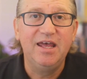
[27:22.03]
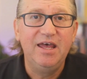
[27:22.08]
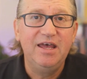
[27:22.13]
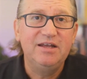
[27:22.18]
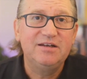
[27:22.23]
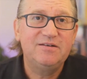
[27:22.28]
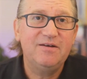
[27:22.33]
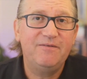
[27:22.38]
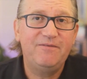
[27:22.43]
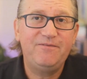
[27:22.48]

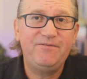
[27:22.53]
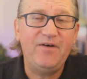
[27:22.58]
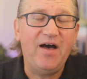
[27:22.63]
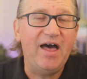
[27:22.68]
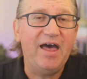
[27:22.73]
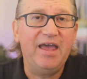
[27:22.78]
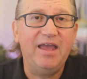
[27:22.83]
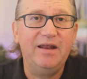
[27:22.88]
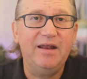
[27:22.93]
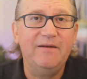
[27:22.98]
to
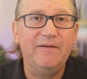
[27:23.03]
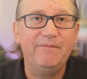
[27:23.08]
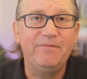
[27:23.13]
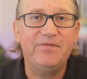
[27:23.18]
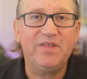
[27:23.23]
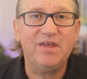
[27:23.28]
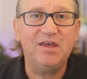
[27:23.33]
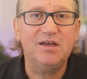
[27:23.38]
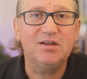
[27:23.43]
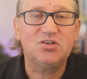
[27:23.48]
find
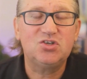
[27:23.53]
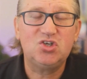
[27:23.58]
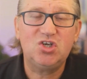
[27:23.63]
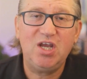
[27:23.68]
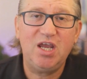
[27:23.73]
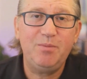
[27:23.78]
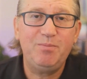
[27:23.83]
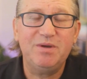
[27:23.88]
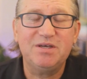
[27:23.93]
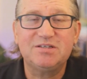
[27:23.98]
the
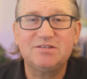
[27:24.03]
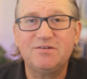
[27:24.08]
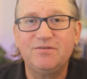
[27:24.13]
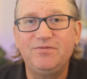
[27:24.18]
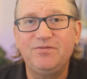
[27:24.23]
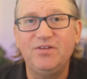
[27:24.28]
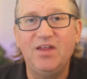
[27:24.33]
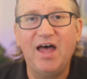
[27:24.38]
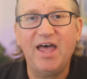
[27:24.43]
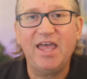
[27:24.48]
cheapest
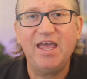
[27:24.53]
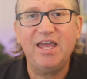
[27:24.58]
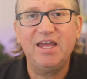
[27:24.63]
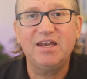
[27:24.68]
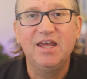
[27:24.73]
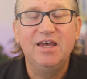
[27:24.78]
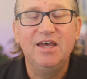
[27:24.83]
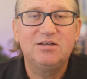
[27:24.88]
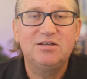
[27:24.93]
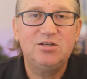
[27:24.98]
flight
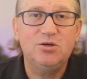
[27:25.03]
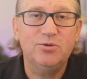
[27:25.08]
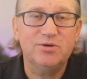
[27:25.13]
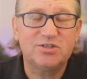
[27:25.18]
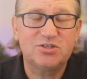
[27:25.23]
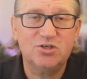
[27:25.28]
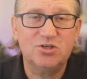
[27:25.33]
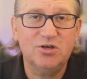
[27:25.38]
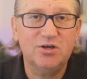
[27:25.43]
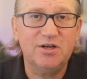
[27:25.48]
to a
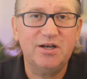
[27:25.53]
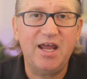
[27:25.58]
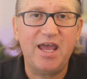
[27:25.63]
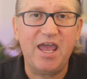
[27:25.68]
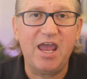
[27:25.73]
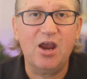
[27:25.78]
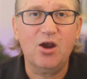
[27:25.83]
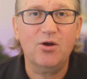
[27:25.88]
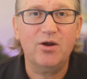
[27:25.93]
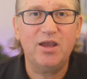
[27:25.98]
certain
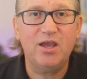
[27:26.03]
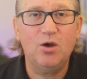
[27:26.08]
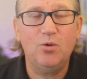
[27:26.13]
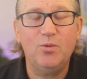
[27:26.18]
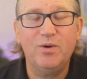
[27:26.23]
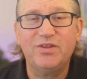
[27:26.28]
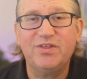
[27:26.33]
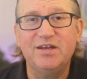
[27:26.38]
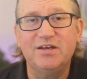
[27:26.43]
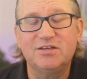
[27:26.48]
area
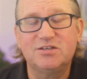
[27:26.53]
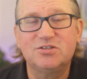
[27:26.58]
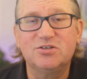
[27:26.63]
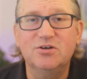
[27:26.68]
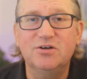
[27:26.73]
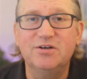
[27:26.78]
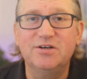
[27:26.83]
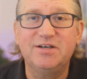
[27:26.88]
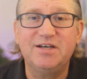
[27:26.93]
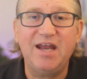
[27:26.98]
within a
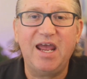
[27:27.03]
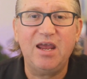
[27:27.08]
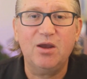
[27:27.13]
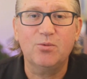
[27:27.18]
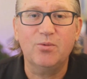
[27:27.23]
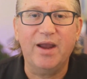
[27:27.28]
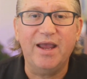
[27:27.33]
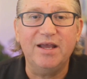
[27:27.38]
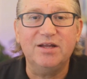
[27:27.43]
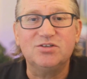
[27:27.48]
certain date
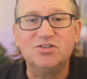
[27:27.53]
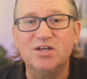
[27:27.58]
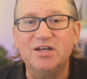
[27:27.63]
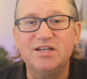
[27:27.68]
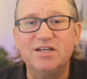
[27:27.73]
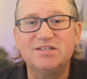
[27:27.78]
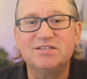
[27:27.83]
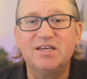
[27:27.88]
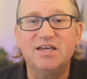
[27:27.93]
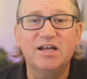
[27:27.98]
range, and
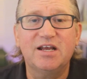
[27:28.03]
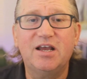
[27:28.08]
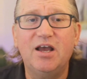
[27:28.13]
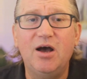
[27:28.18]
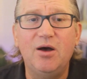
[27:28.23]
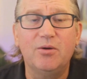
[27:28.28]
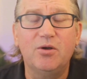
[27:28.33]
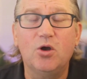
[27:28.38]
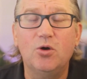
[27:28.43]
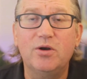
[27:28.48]
it's going
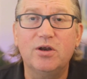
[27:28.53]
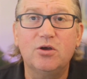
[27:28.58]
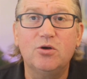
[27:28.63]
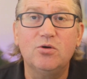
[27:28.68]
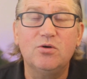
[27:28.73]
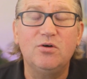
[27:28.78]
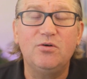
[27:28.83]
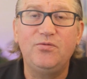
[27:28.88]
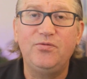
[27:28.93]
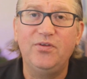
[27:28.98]
to go to
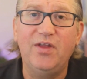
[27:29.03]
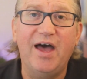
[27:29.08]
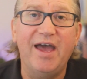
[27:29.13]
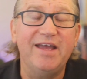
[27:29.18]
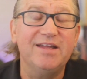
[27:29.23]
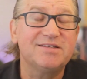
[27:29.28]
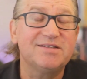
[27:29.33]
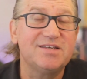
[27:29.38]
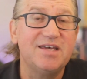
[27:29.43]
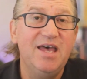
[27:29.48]
Google
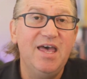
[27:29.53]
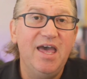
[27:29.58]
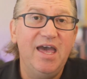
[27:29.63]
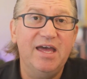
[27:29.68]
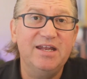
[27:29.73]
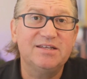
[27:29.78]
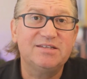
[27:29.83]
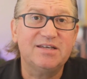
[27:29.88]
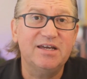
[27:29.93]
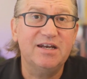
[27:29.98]
Flights, and
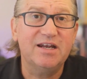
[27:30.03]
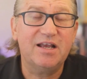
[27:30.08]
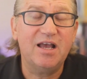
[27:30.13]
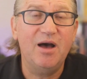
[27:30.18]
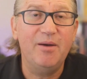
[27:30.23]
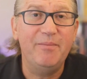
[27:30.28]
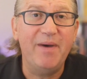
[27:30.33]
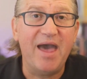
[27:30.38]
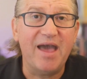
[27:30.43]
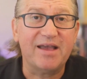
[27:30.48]
it's going to
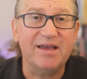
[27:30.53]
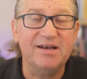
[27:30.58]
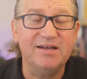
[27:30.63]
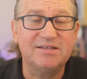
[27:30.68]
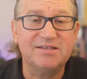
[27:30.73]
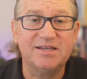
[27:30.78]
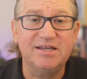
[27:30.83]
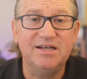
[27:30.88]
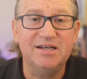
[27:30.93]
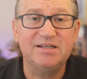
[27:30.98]
come back and it's
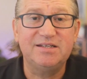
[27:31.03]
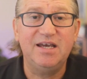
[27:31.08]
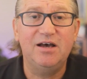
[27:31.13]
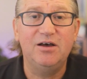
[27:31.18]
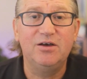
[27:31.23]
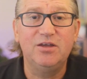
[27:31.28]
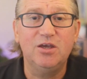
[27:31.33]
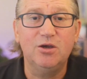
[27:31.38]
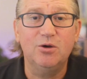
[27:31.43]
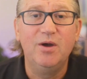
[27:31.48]
going to tell
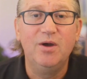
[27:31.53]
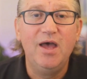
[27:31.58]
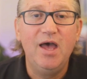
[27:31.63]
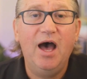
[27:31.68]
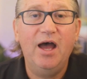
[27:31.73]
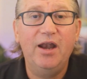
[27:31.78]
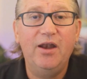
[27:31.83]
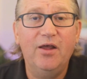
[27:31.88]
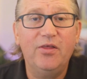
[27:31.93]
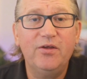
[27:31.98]
you.
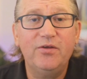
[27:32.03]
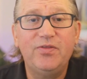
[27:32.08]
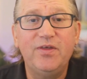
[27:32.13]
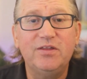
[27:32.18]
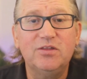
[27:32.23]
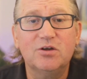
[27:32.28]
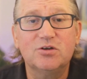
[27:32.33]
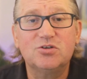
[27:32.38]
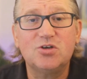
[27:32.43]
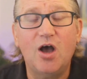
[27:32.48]
Another thing
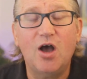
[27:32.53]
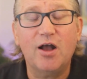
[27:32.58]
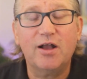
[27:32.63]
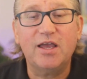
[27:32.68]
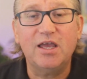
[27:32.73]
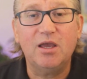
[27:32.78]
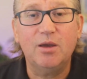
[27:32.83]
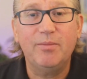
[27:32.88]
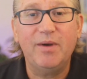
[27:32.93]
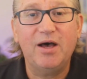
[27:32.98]
they're talking
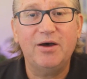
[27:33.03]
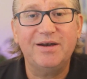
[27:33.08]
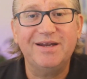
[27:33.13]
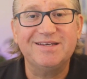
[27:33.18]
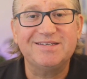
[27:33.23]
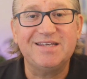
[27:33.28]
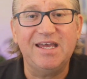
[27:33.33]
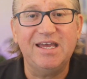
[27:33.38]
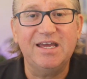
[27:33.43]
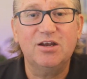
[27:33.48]
about is
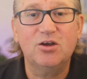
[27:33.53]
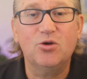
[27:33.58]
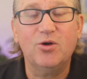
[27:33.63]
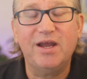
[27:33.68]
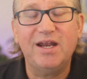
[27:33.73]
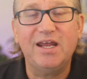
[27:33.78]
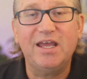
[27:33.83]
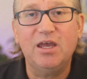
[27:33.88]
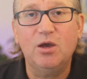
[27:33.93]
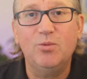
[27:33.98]

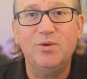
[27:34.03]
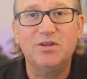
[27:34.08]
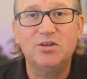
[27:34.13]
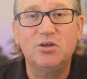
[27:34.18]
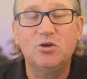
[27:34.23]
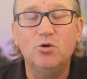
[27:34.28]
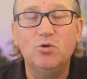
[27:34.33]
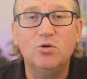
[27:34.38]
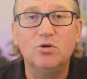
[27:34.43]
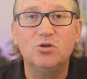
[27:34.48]
integrating it with
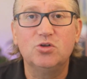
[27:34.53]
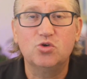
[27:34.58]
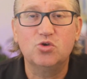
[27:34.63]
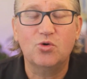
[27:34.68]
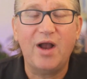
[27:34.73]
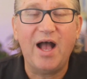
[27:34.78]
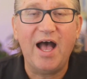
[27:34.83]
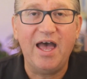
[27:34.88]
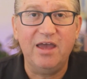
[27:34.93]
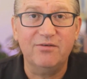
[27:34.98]
Google
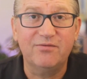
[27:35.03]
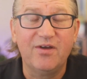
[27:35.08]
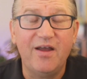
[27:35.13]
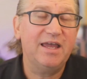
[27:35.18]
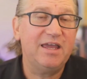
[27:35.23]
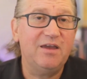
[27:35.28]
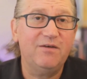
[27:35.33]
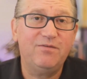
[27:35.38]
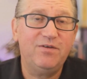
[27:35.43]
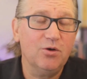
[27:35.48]
Drive.
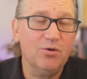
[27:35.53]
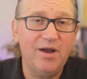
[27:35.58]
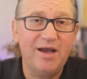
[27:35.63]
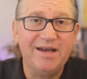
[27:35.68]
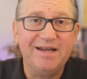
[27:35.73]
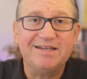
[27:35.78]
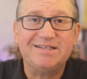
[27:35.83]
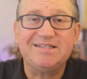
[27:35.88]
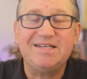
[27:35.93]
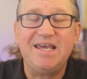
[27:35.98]
If you're on
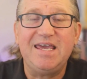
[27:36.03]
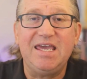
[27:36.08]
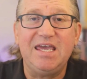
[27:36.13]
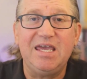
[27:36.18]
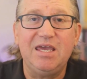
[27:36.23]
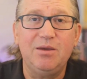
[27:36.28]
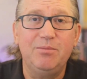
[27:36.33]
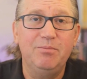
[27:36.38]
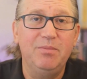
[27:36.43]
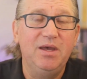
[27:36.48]
a
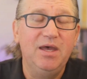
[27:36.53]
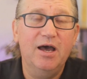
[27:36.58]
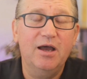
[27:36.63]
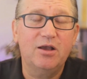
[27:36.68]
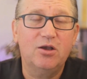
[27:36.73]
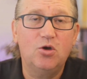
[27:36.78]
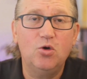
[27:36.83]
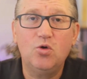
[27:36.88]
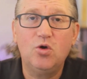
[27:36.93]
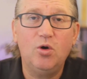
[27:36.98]
team
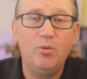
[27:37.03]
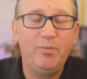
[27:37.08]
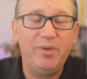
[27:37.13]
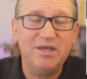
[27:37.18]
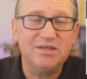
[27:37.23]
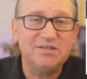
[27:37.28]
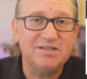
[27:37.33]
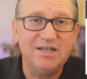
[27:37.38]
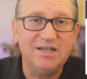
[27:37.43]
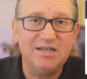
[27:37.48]
Google
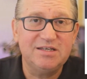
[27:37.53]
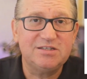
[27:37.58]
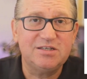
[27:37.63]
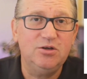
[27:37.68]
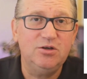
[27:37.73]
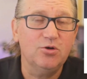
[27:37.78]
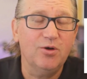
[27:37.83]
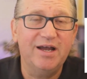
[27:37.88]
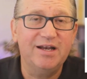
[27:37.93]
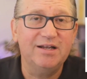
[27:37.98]
Business and
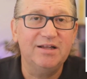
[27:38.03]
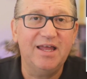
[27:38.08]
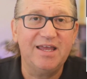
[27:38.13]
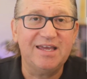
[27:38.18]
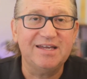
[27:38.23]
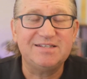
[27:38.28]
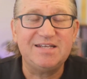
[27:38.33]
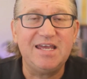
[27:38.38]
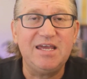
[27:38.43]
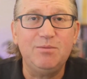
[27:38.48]
you're on like a
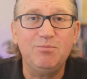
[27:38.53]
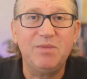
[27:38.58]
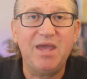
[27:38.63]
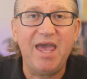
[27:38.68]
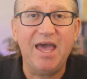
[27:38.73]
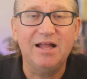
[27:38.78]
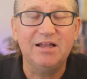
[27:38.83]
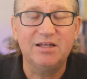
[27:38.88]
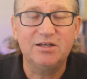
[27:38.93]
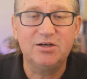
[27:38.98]
team
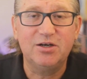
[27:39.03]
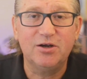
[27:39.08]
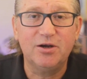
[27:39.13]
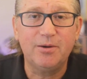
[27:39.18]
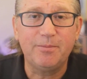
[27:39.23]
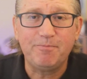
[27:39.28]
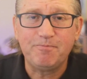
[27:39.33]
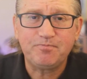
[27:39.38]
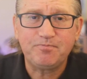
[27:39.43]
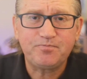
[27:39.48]
calendar,
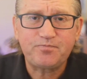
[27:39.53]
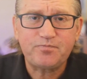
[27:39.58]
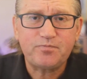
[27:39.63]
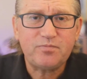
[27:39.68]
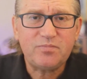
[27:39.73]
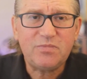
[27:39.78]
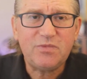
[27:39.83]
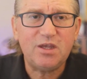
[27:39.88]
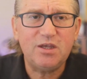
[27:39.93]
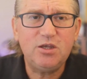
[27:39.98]

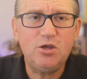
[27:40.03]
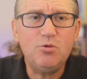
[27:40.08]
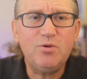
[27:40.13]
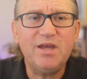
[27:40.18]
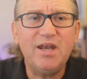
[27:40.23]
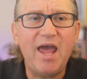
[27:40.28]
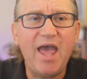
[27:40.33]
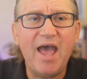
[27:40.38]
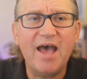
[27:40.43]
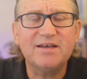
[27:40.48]
you can
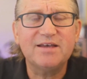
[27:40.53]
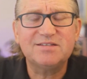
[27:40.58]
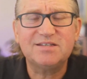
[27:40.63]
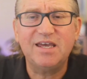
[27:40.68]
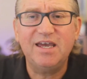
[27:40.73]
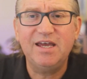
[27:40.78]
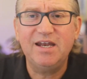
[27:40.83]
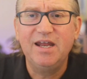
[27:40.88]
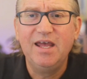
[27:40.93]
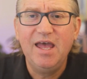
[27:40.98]
ask
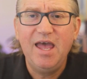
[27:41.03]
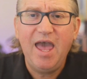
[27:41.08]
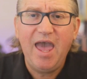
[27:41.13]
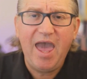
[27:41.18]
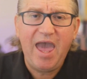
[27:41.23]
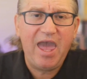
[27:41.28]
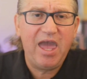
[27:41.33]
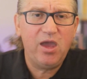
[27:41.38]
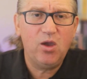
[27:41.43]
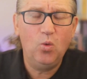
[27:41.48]
it,
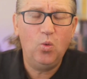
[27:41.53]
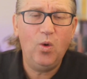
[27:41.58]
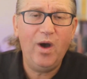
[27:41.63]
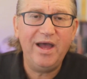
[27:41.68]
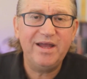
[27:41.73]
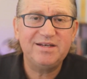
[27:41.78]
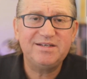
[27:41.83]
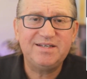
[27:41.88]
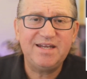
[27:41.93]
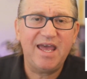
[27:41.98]
hey,
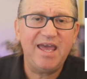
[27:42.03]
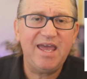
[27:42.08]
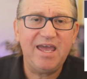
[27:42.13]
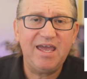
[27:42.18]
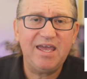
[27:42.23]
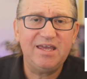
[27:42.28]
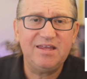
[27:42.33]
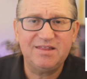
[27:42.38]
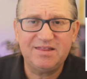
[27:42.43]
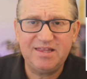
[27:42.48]
what
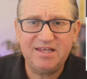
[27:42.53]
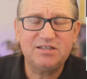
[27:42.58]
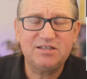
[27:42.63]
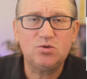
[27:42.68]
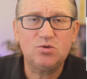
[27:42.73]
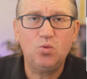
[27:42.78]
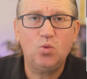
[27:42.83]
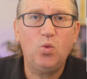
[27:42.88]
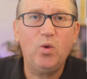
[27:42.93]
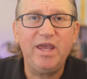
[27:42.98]
day this
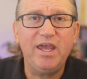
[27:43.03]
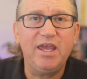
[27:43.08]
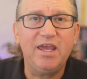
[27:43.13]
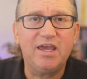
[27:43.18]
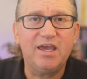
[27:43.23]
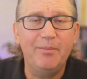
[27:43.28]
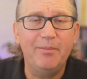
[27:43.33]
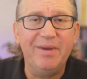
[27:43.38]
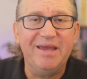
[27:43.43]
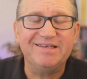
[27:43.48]

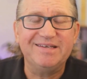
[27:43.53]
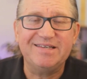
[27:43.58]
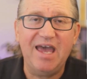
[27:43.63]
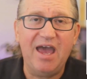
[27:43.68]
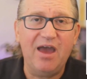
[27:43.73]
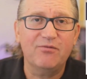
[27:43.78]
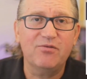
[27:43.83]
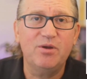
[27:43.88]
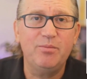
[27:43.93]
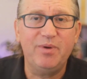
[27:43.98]
week is
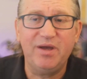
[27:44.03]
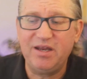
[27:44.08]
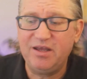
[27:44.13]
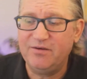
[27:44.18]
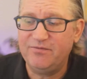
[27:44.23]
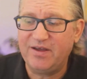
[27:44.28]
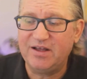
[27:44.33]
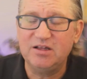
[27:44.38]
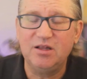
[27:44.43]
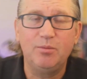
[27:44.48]
everybody
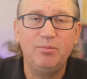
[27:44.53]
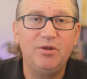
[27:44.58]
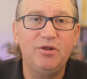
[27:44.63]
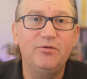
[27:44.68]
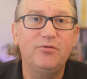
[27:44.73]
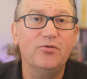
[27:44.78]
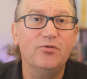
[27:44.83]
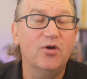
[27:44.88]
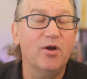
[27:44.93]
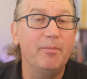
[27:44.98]
available
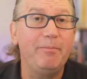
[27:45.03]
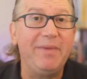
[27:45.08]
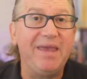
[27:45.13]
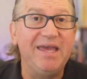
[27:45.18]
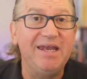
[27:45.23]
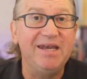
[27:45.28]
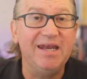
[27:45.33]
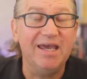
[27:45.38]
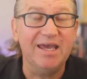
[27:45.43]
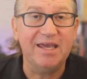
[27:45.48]
for a
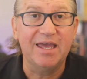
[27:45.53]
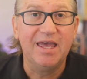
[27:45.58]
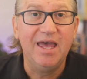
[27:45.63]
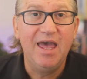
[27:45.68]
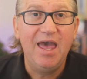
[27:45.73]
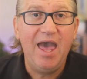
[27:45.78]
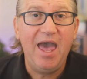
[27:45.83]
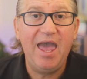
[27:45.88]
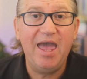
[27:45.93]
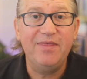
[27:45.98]
meeting?
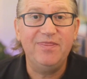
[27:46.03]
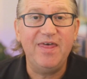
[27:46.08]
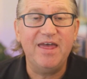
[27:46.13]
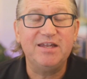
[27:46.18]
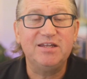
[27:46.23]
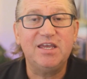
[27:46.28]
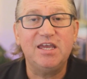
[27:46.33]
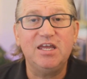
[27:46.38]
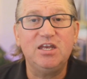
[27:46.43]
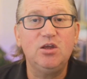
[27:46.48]
And then
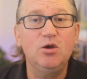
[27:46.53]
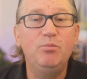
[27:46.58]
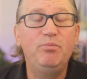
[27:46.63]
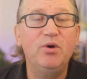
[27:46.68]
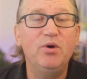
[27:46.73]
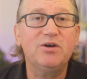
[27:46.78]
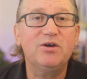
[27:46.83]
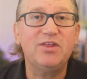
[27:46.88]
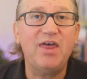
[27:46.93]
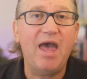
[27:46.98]
can you
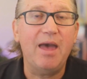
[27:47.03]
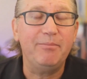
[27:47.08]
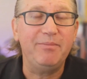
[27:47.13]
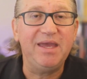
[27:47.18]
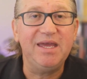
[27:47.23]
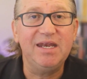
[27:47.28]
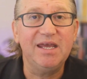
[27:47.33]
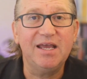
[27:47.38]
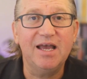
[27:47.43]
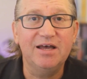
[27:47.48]
book that
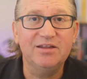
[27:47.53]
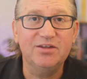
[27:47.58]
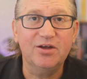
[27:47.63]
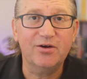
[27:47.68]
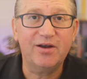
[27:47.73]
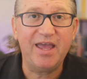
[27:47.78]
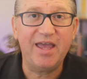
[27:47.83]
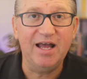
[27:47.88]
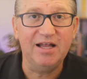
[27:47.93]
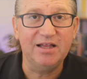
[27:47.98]
meeting on their
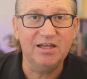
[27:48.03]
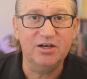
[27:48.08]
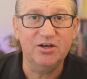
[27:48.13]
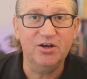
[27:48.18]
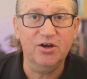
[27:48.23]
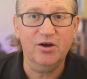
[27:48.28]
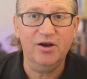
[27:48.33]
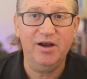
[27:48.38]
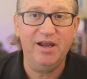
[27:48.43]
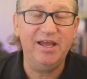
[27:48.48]

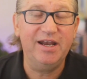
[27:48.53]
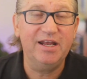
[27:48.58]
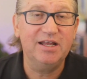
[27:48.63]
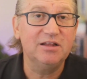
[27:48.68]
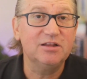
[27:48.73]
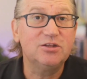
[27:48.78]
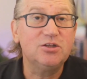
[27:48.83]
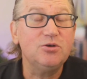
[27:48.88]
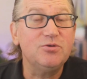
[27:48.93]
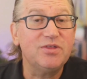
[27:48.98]
calendar? And it'll
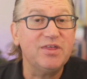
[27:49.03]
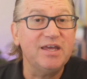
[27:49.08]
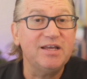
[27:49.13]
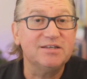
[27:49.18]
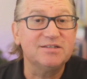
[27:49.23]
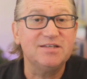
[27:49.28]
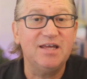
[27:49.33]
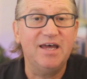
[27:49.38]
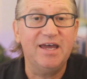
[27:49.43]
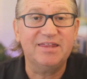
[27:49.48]
do things
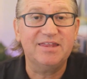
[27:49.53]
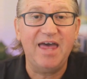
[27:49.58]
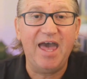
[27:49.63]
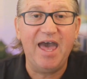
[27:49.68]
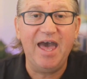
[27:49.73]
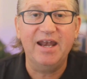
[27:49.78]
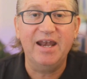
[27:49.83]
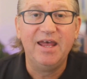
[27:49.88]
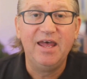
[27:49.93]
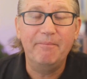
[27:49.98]
like that.